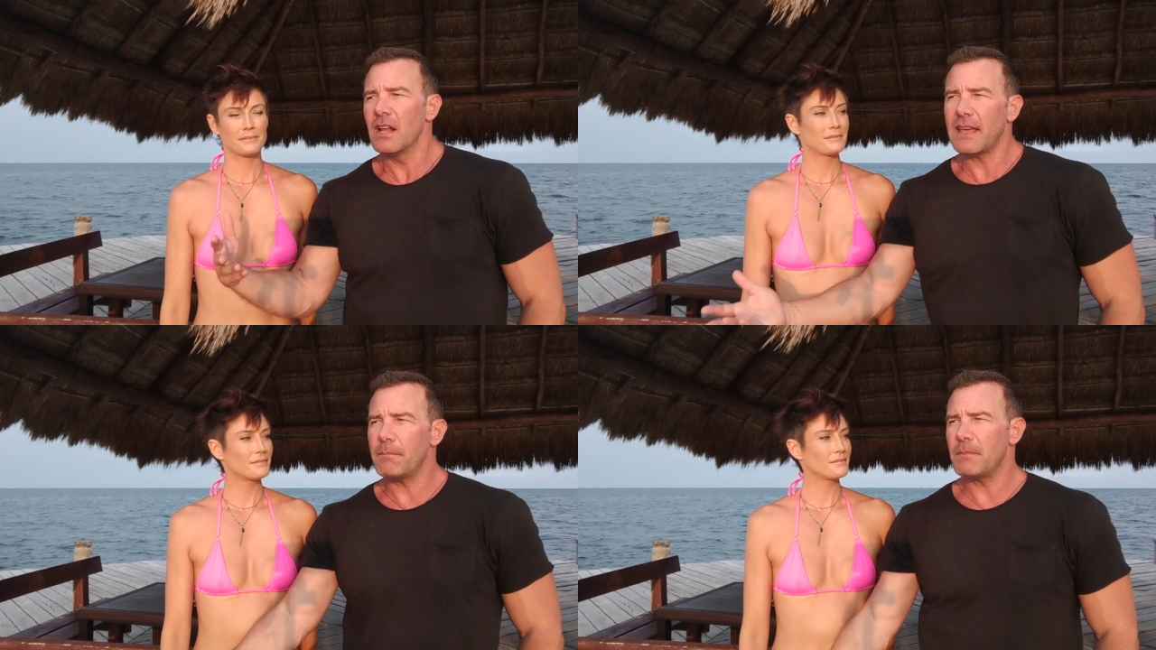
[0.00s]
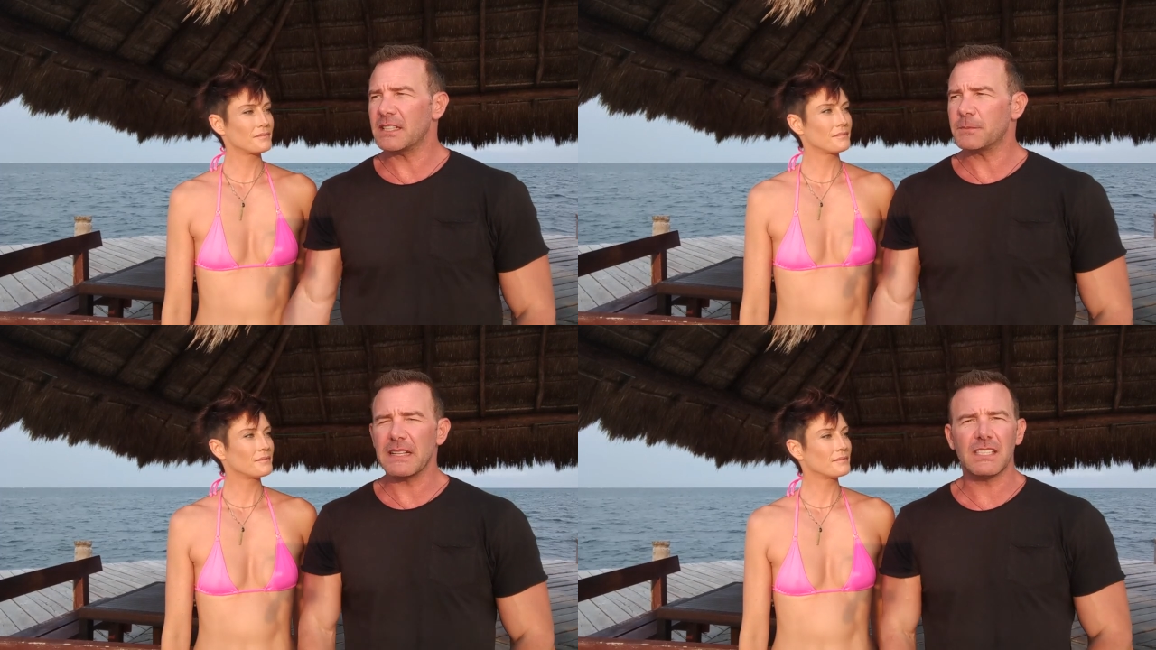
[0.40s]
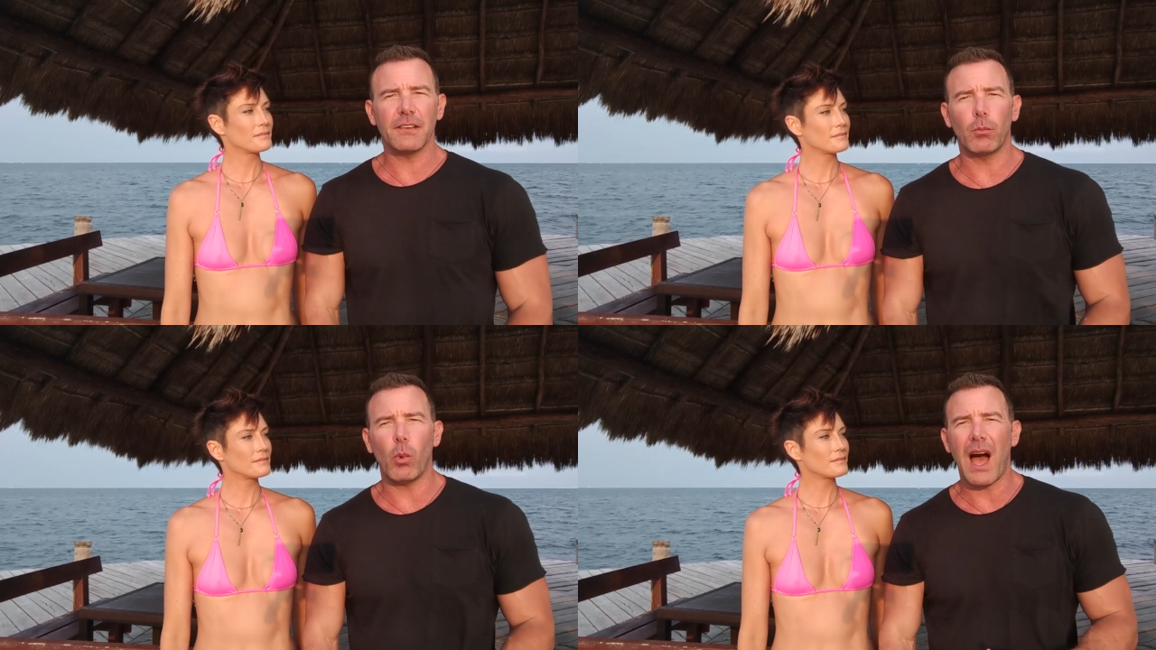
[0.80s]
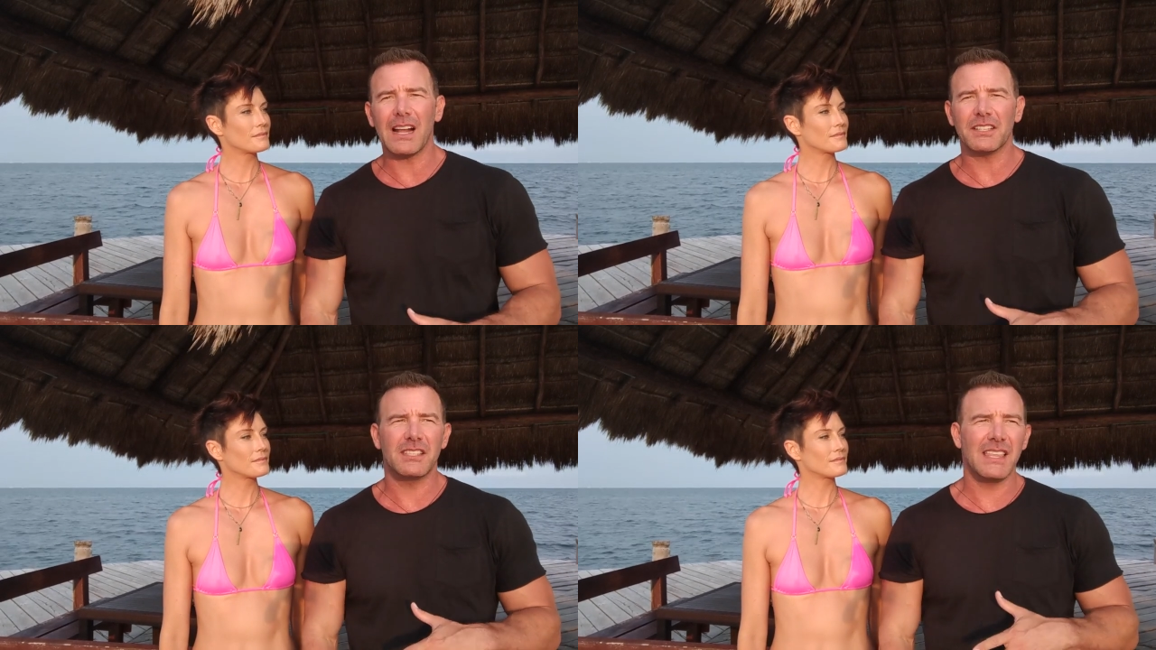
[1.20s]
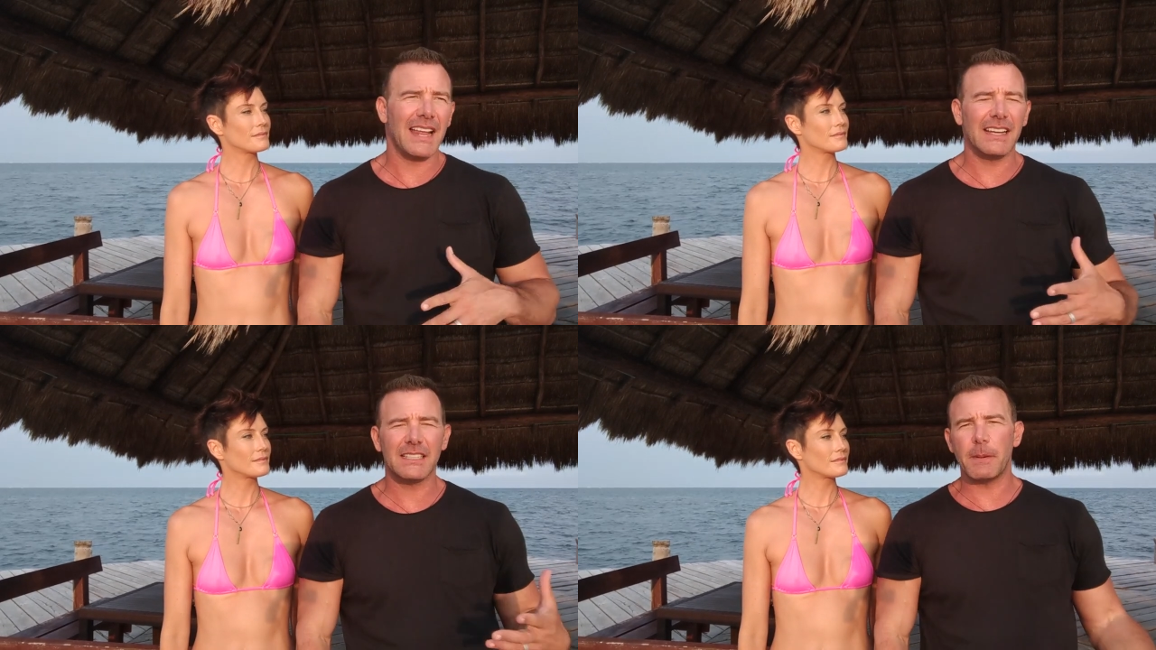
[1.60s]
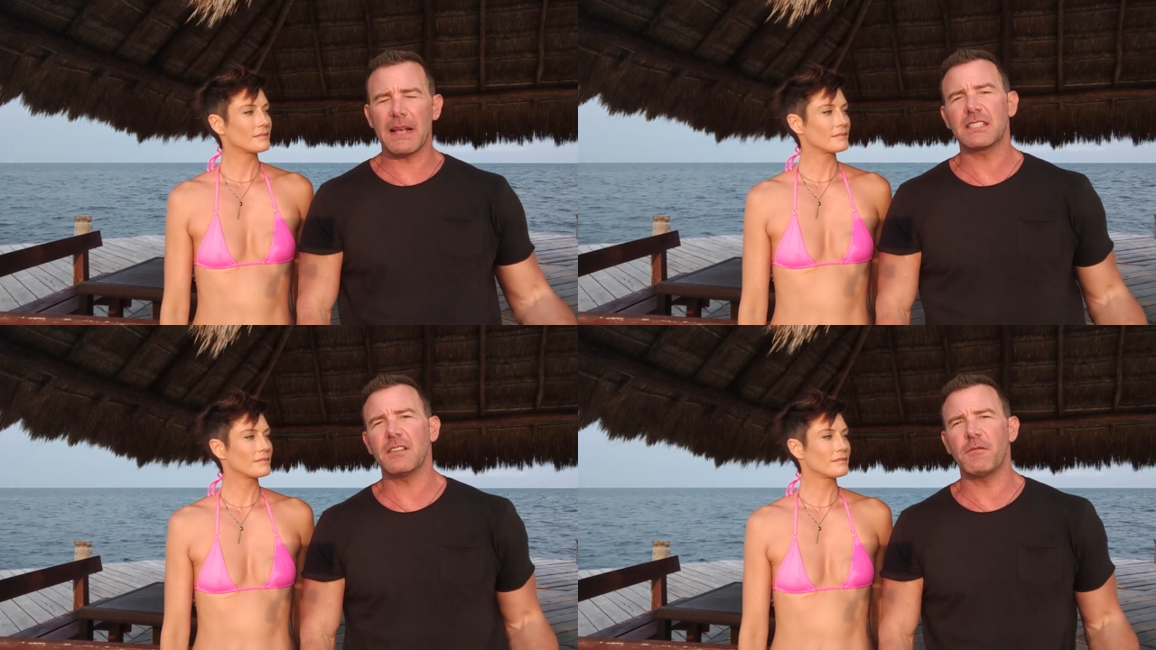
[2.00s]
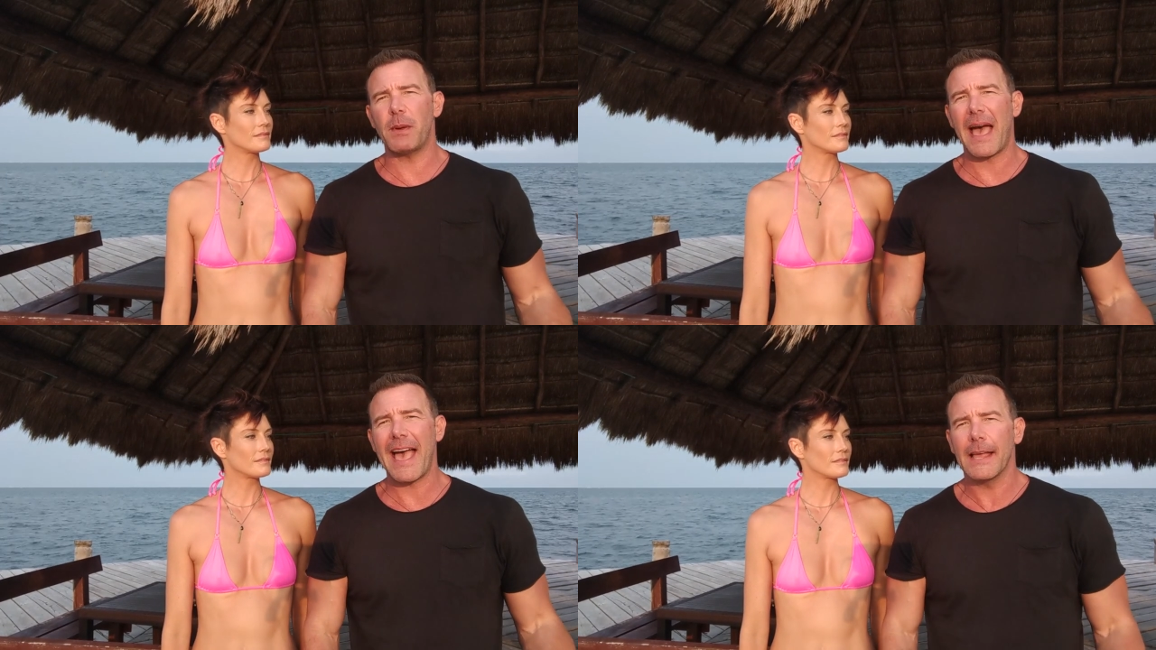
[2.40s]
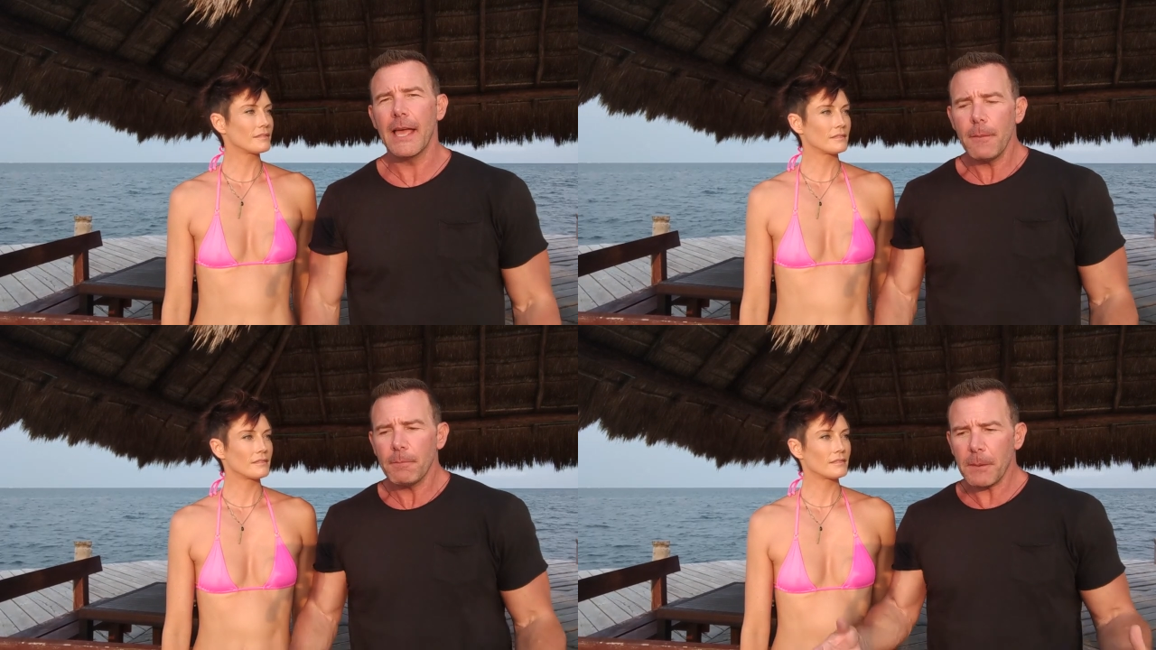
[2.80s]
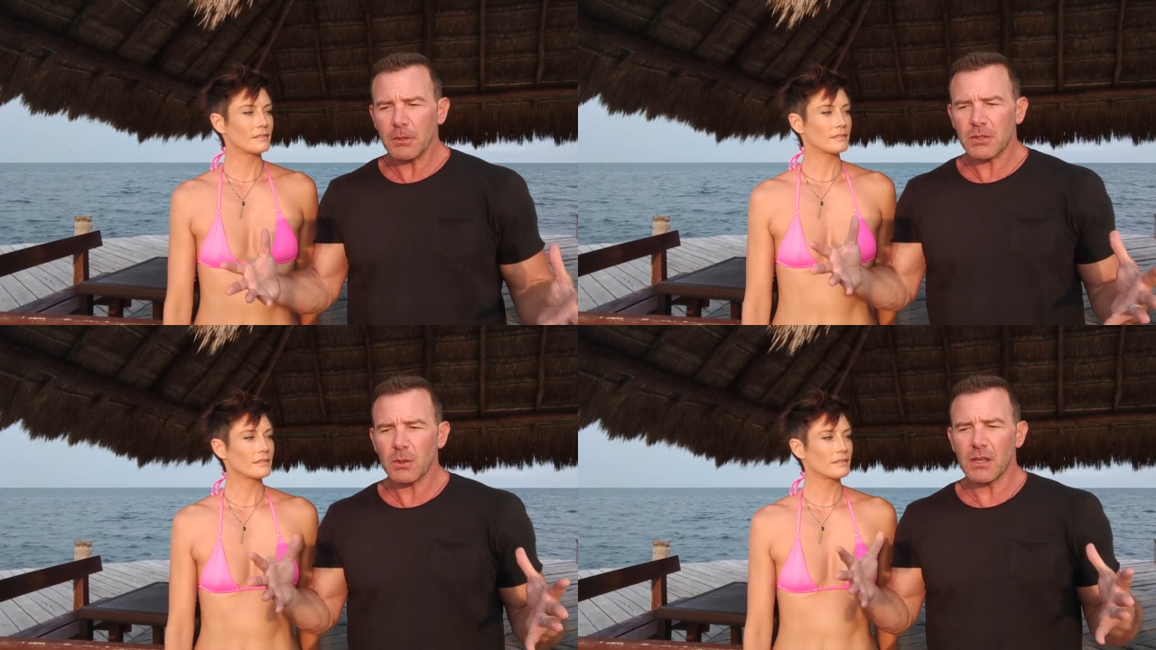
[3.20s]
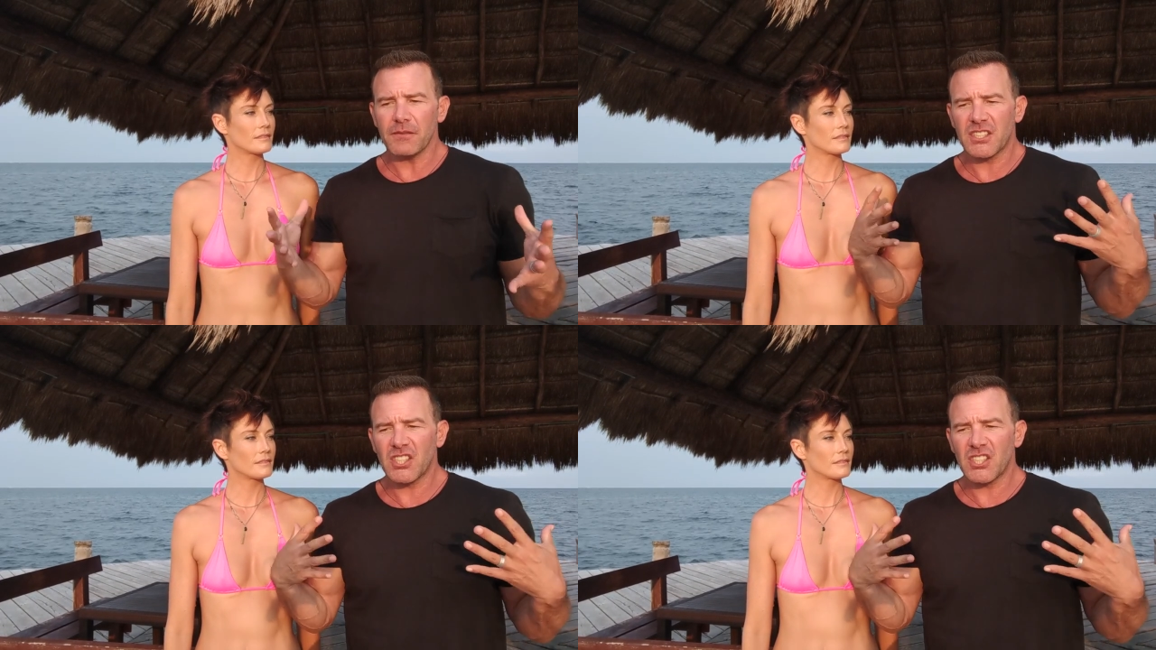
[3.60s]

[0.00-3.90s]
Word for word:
Speaker 1: that expensive watch, that expensive bag. People sort of